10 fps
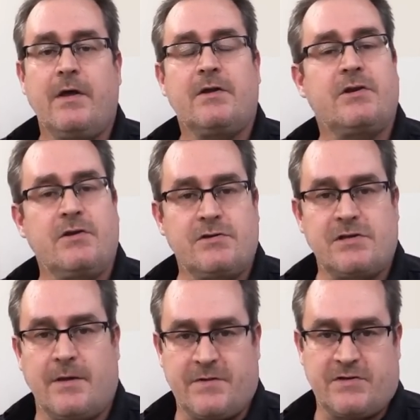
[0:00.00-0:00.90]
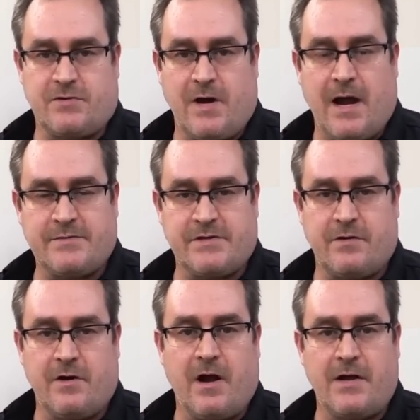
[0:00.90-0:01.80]
to use up the scraps that
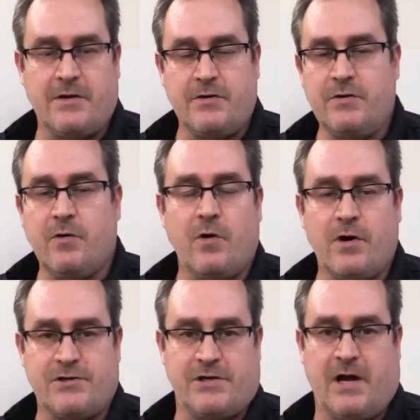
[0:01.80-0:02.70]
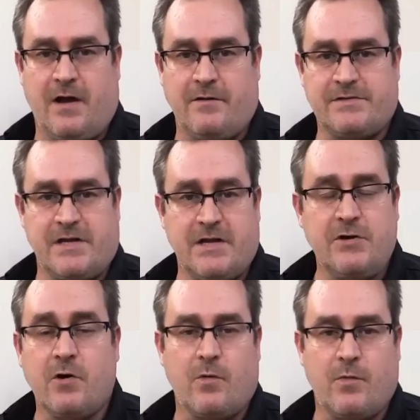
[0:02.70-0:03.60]
are on your shelves
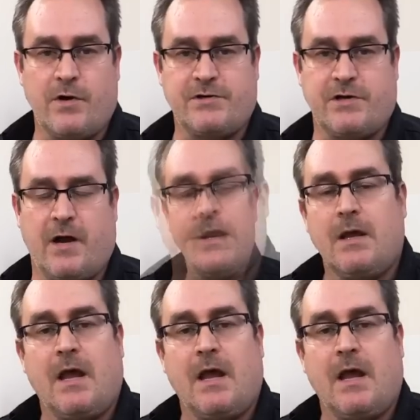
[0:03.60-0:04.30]
your workshop.